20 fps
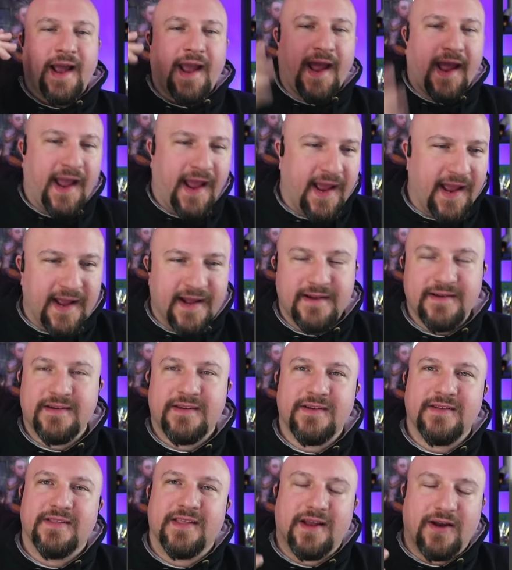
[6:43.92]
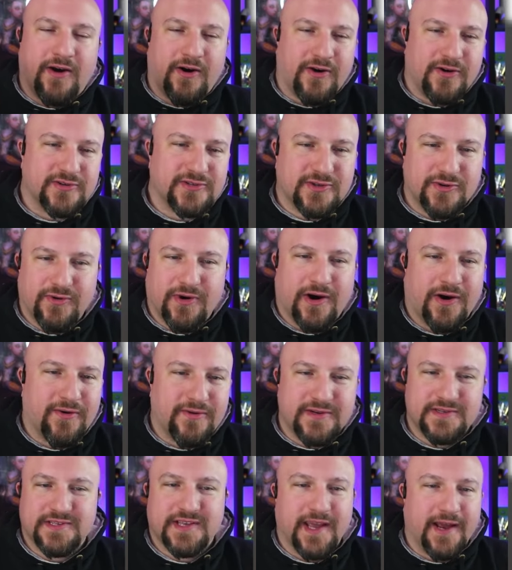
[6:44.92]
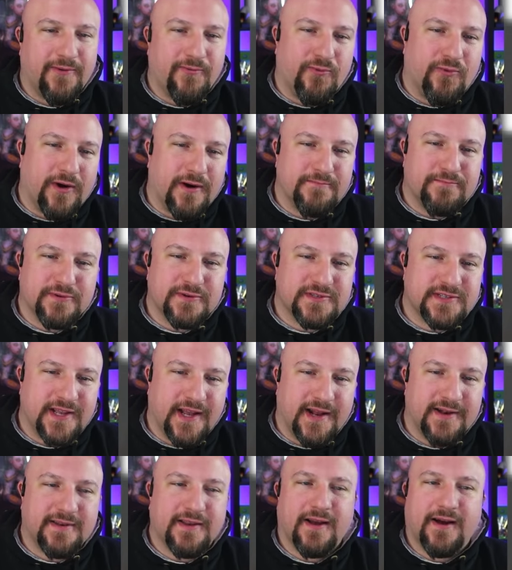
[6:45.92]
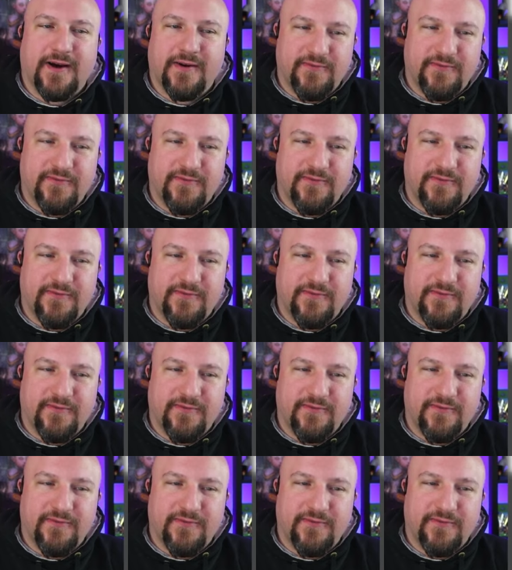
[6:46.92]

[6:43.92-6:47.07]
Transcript: And they also always get 1%